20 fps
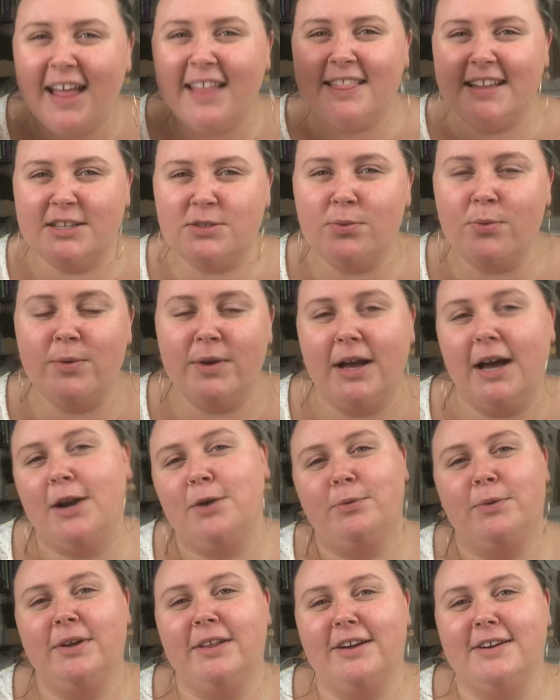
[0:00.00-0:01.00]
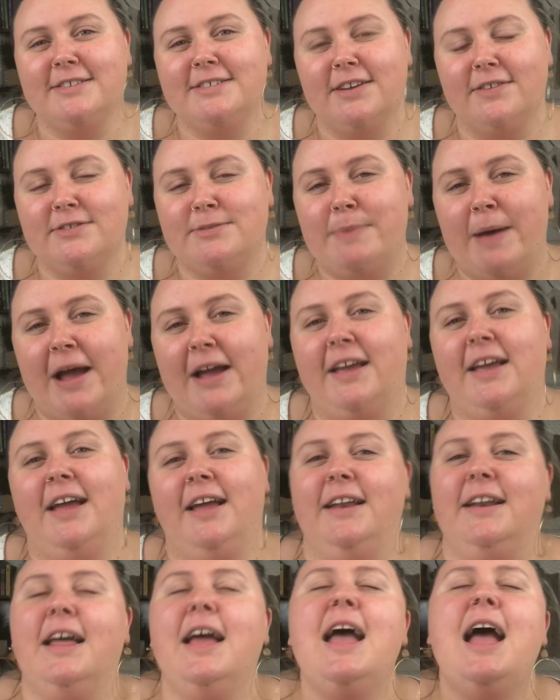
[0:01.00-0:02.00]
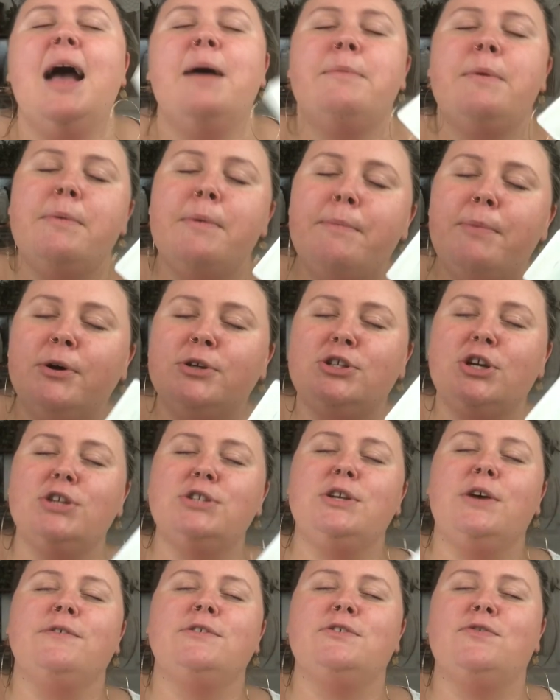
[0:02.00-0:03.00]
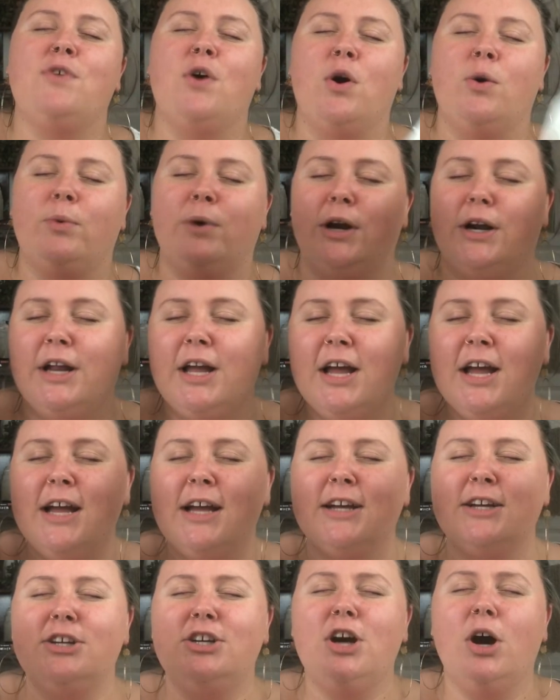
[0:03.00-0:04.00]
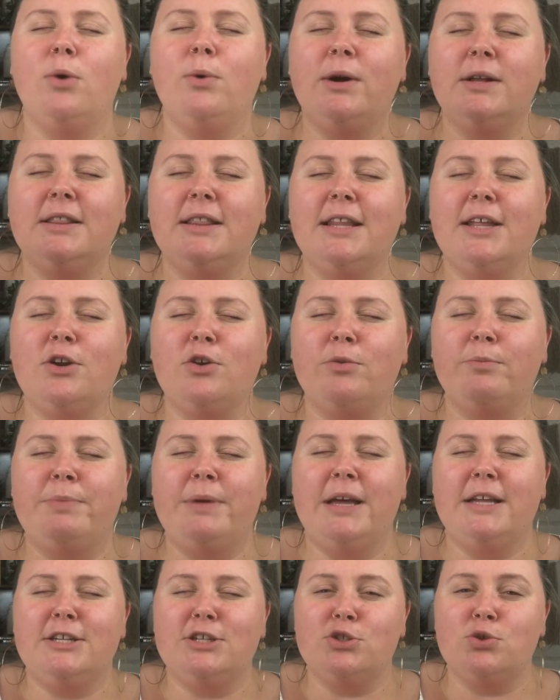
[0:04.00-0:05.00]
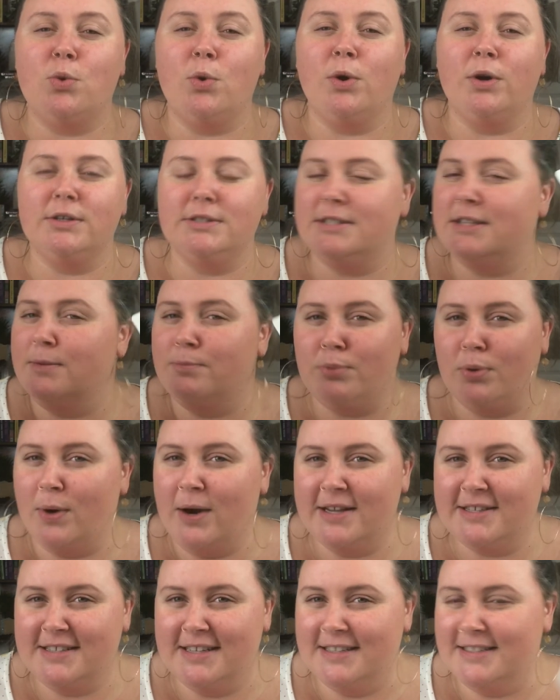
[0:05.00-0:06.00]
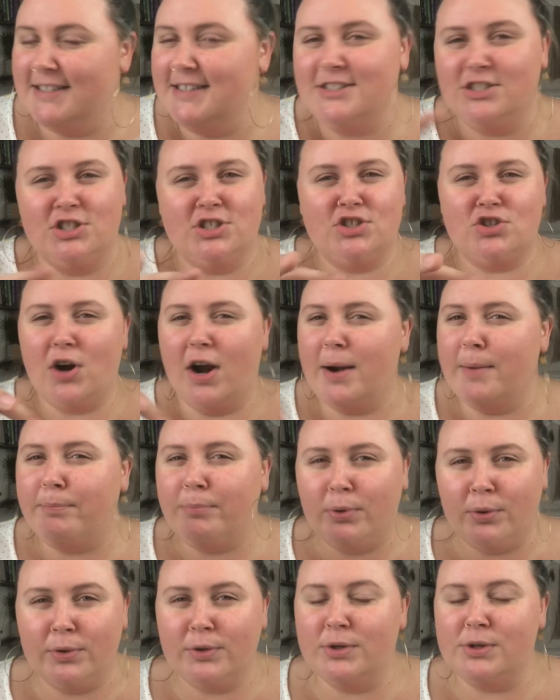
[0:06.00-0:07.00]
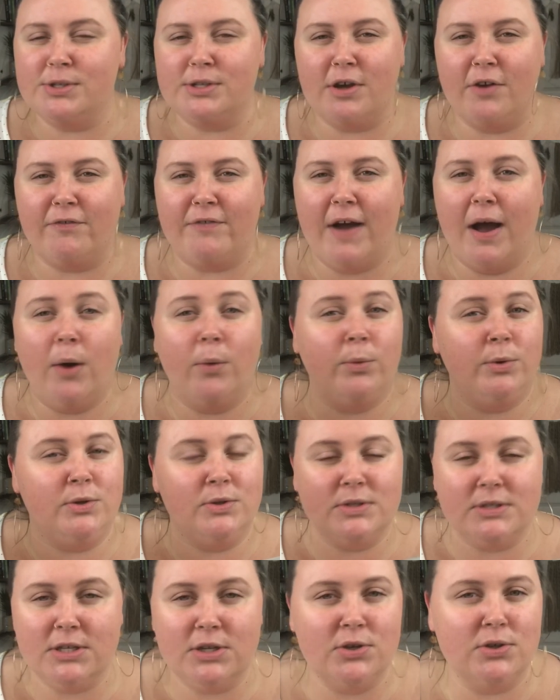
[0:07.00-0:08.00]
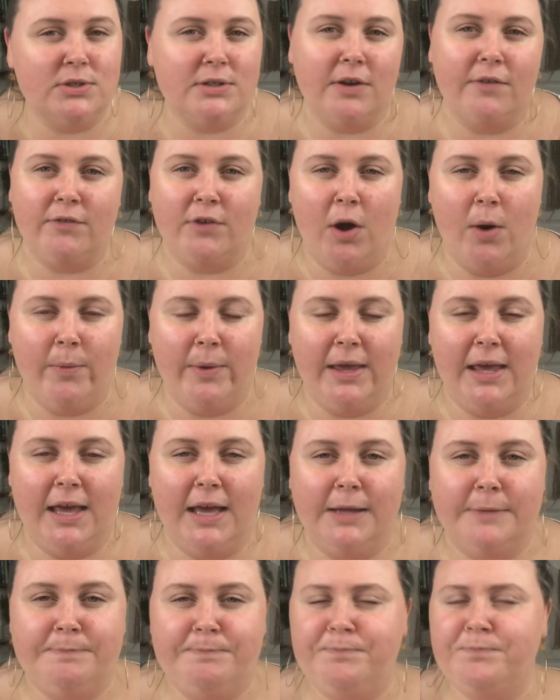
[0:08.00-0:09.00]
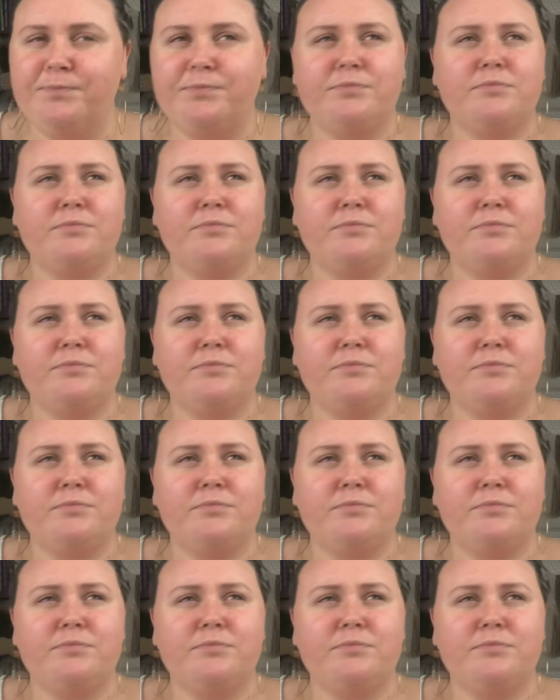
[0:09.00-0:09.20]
That's when we got to reel ourselves back in. Maybe push ourselves forward. Go a little bit towards the present. Just try to pull yourself out when you see yourself going in.